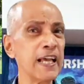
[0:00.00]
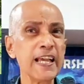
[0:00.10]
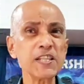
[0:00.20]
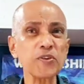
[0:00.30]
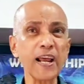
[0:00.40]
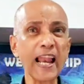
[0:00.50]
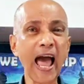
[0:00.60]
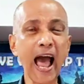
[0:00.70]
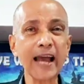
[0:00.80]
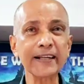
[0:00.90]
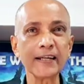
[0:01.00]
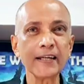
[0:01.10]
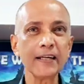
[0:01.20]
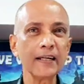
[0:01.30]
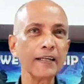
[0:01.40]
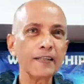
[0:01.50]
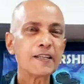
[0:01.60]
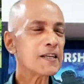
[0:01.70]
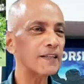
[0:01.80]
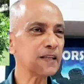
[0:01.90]
Israel had
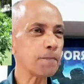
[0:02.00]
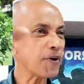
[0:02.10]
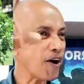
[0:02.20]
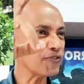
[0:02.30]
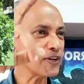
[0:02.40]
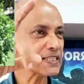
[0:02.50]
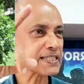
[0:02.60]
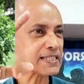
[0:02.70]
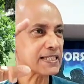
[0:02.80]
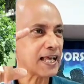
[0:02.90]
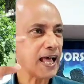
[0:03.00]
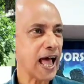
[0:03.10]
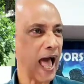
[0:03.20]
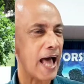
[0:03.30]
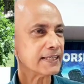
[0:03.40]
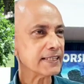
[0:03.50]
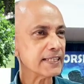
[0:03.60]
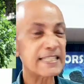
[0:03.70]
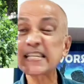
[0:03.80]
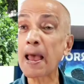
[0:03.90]
the prophets, and the
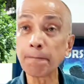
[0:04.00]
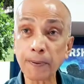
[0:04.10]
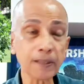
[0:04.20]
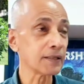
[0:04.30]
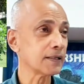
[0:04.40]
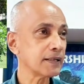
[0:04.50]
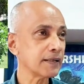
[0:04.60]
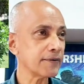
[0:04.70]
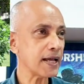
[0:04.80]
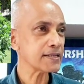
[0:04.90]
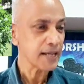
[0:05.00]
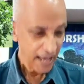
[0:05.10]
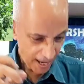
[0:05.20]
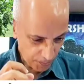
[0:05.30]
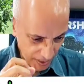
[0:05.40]
temple, right? And